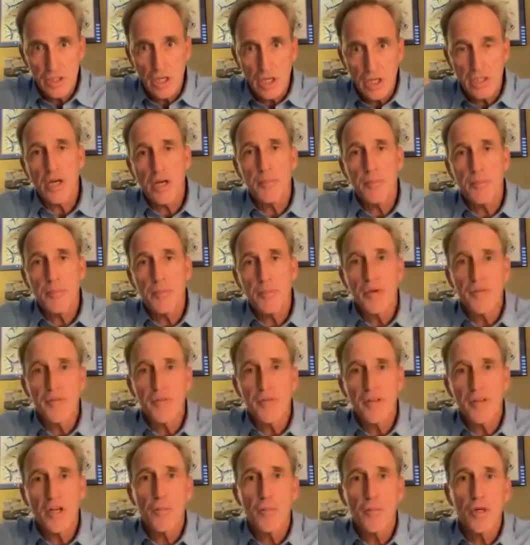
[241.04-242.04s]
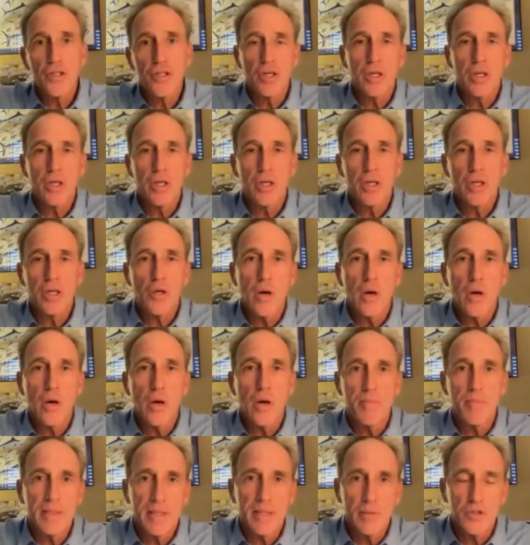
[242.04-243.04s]
on some of the commercial
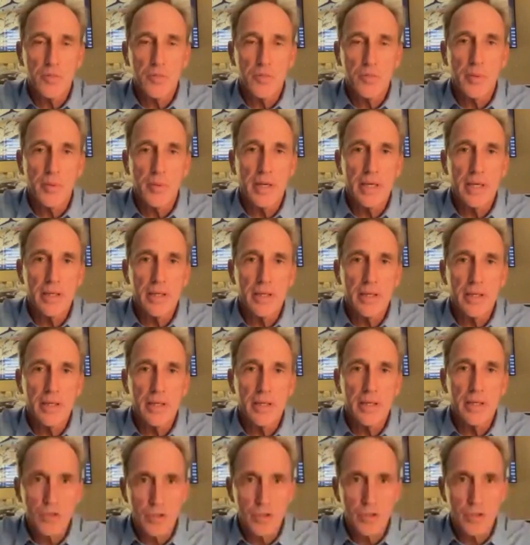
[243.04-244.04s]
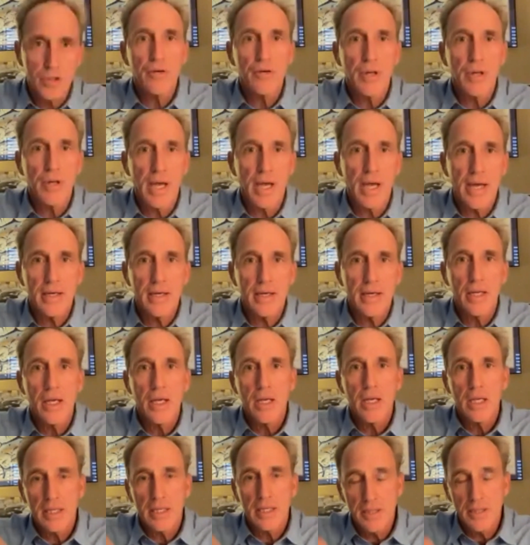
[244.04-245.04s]
equipment that was being used to gill net,
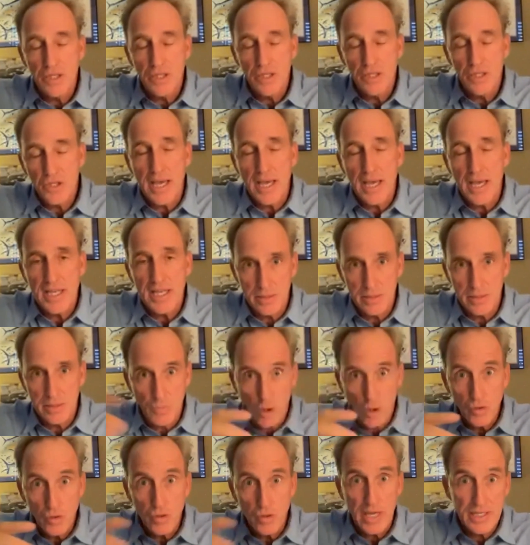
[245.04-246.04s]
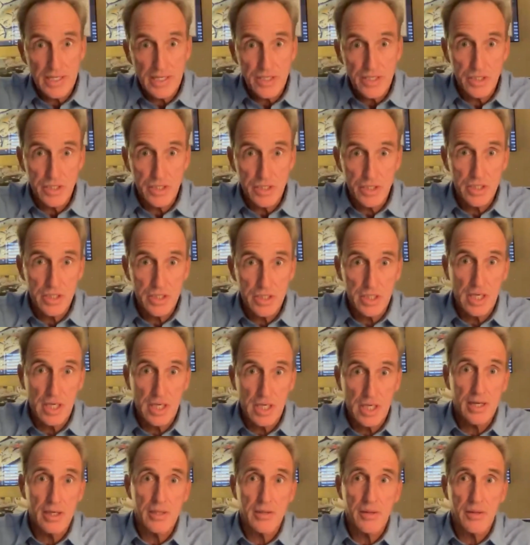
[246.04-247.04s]
in this case, in most cases
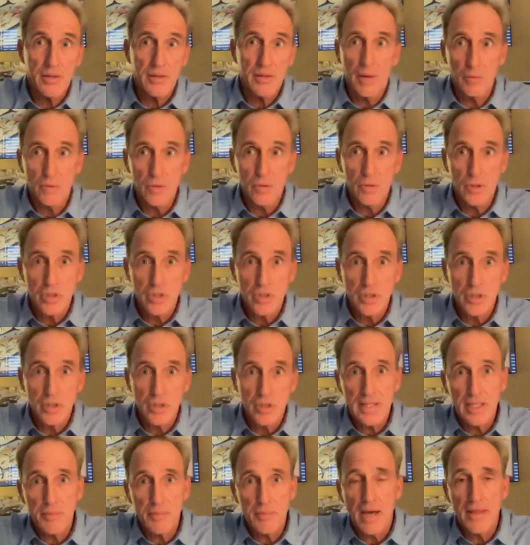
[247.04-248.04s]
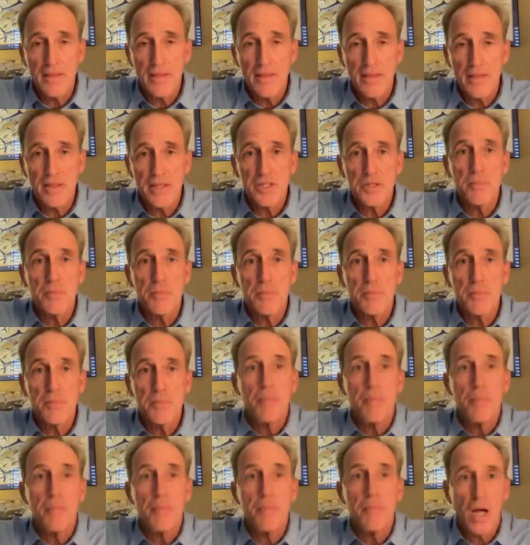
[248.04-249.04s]
that was affected by this
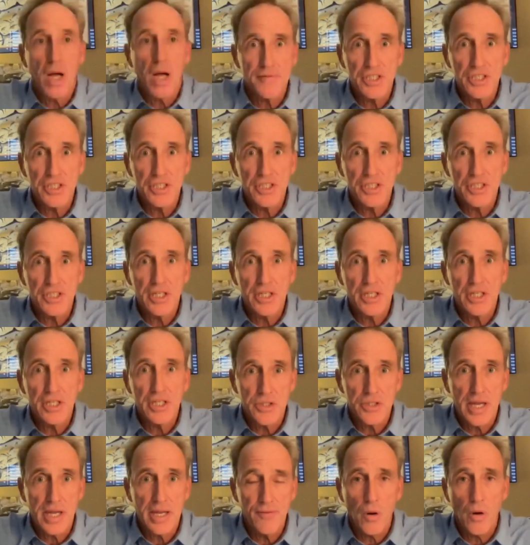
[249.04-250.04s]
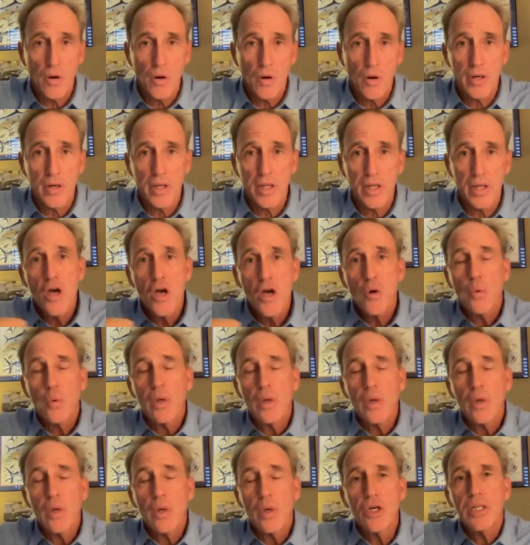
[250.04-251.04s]
mullet fishing in the state of Florida,
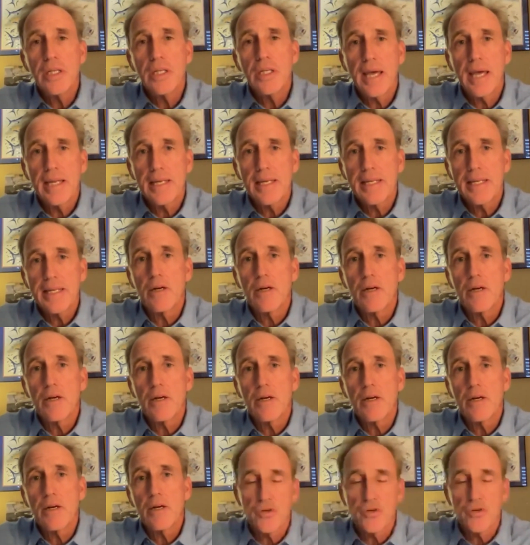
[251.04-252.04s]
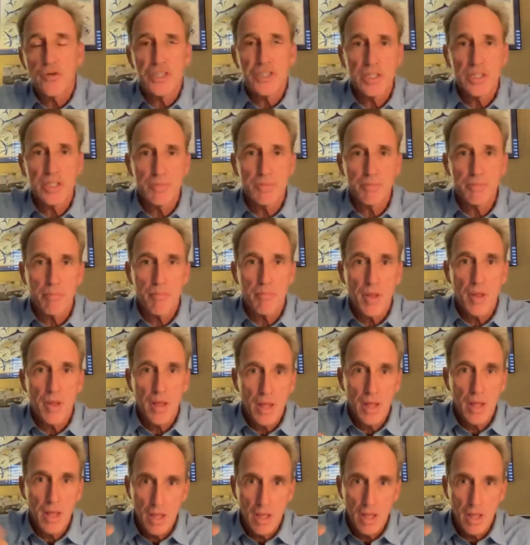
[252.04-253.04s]
we couldn't get gear restriction
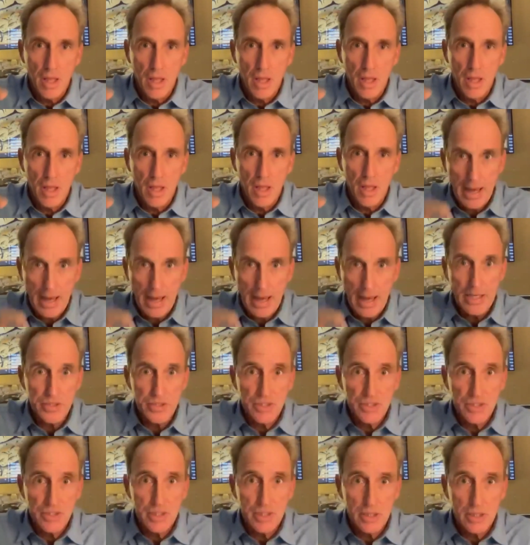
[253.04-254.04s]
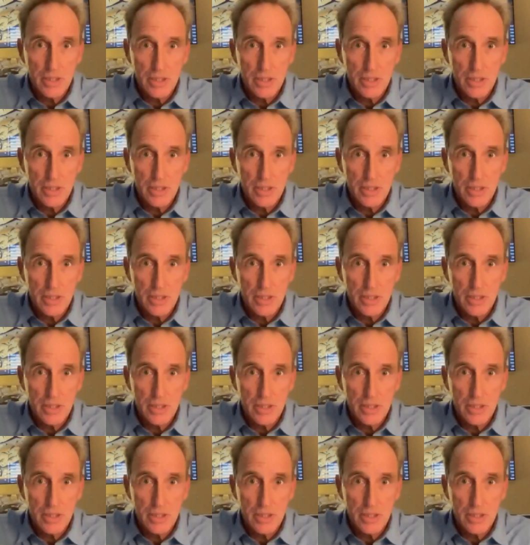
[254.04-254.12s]
passed.